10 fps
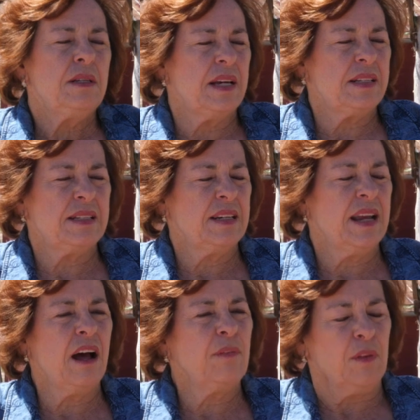tested
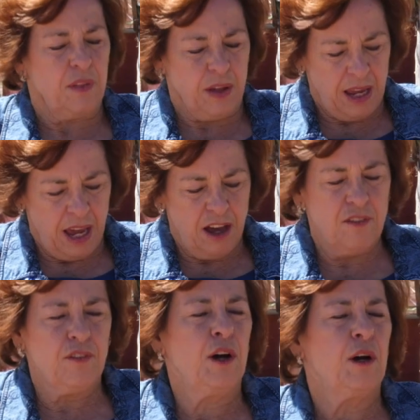out that they
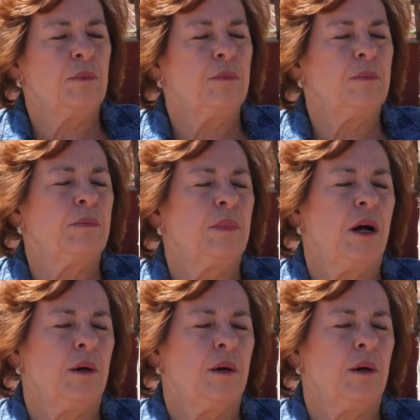have a, uh, a